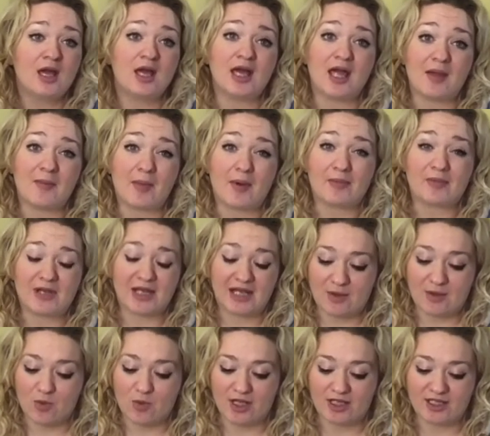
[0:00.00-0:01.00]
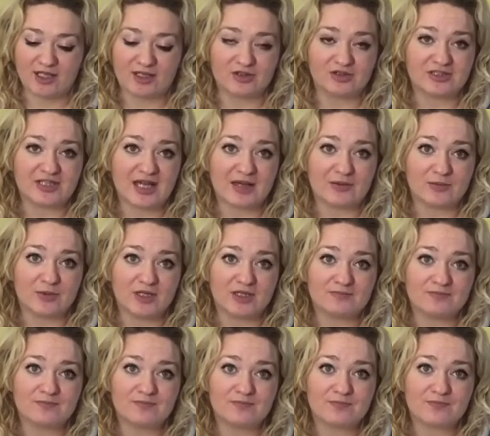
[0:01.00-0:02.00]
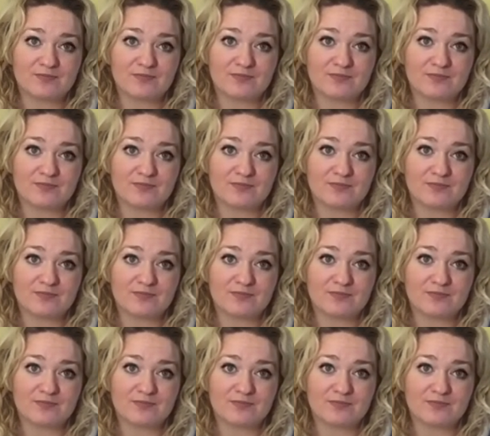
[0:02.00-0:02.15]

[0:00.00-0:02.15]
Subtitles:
I'm going to keep working on that one.